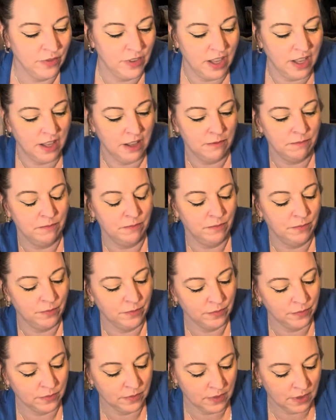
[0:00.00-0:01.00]
Um,
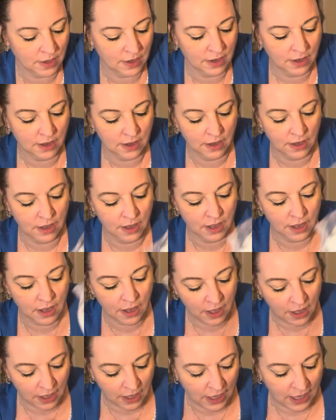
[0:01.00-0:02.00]

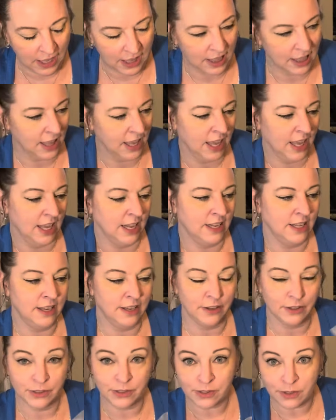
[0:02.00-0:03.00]
and then
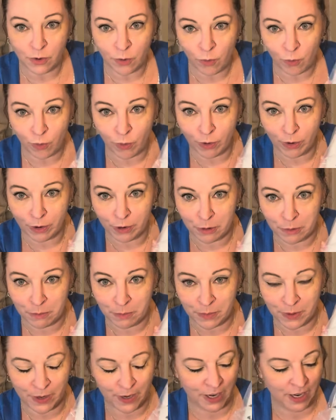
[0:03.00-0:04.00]
here's the
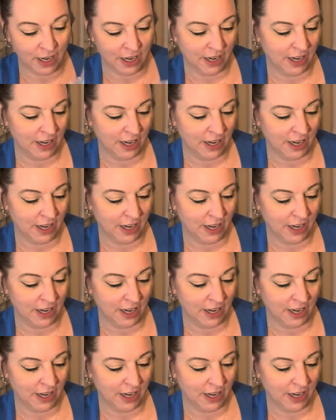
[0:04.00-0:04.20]
warmer,